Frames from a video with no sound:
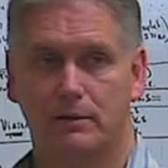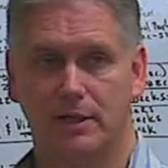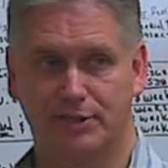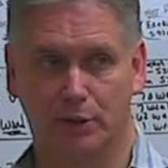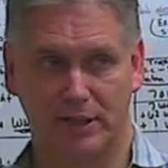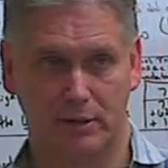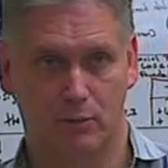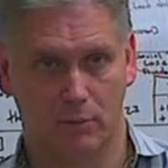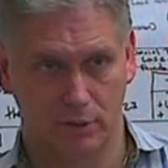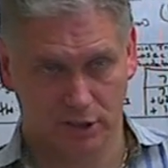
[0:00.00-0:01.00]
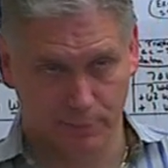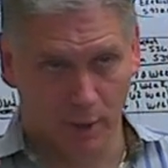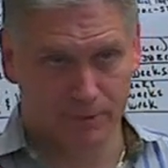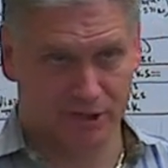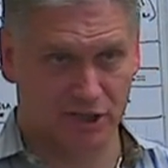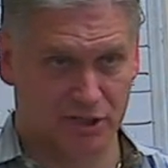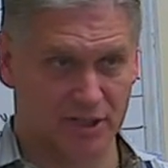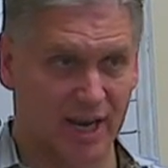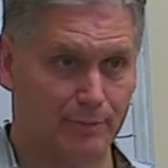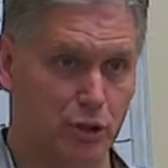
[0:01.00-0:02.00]
It's only a small percentage of the
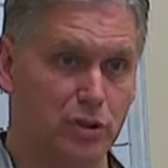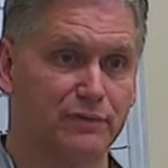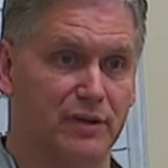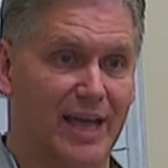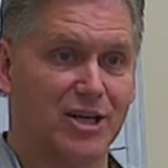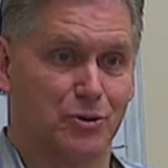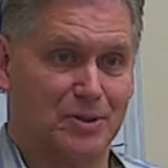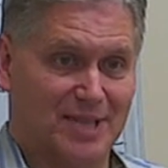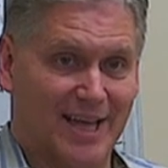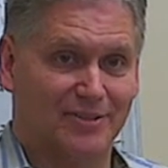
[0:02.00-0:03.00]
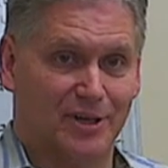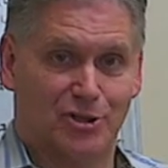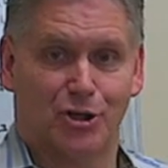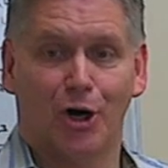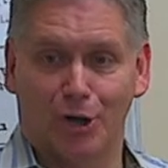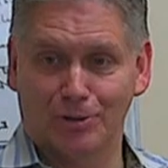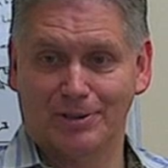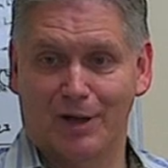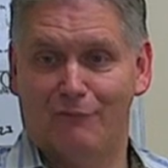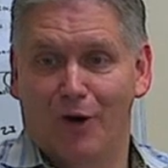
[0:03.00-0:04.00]
time used for the actual intent that it's called
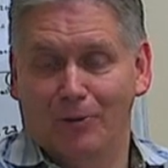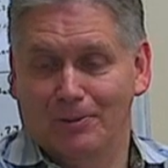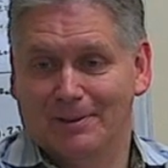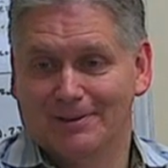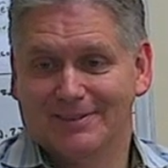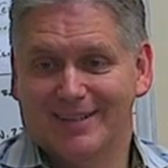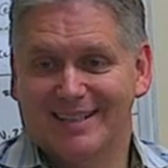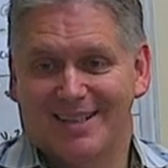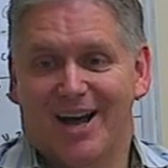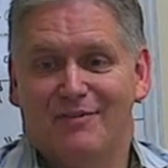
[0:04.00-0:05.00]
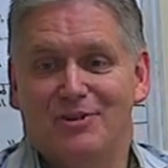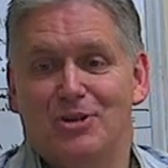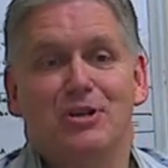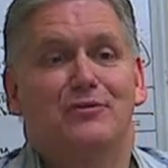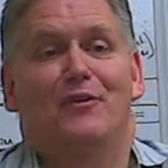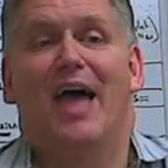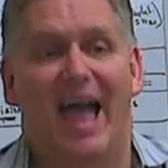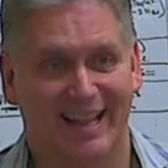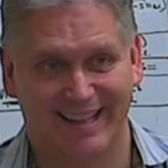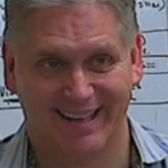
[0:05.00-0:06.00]
a phone. It's not even used for
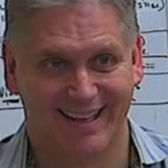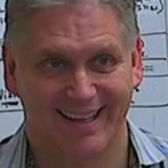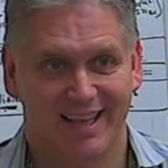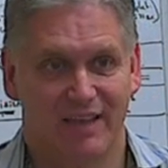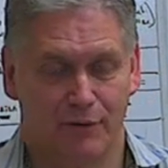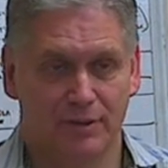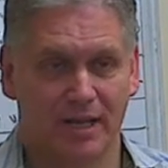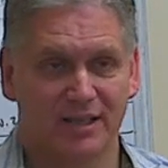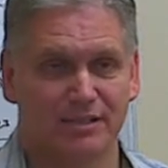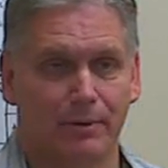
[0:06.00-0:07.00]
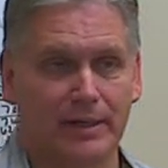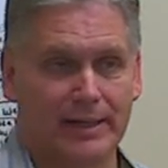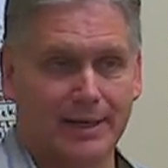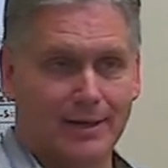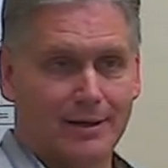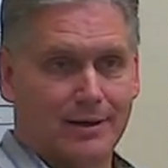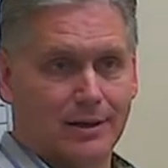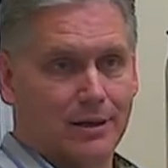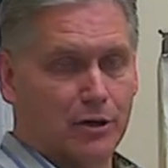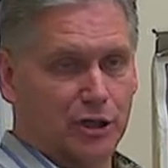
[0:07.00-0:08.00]
that. If you would tell somebody
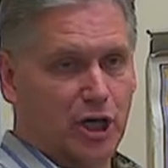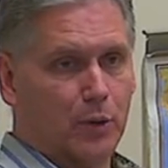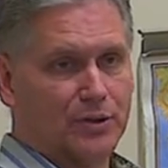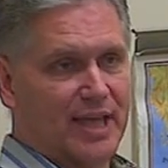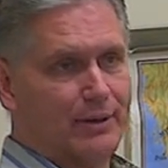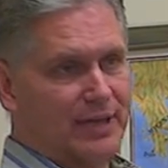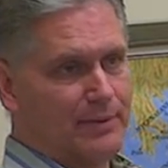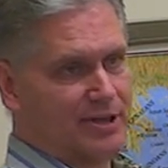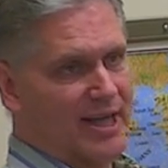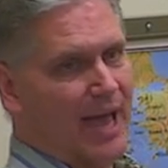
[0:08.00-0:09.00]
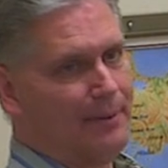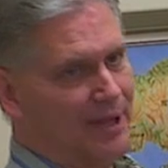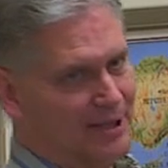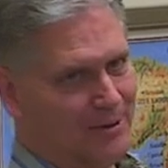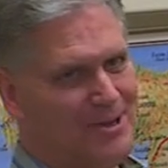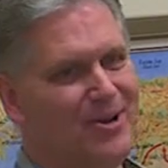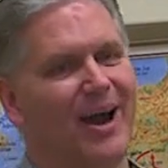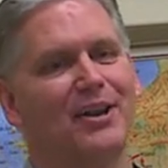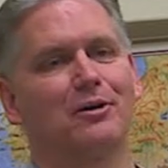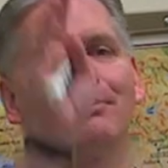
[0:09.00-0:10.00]
long ago that was going to happen, they'd go, "You're
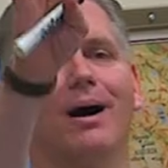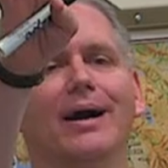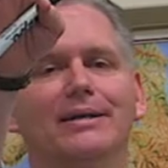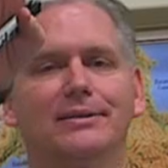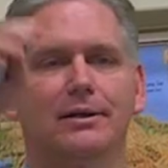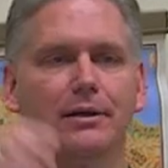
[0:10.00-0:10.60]
out of your mind."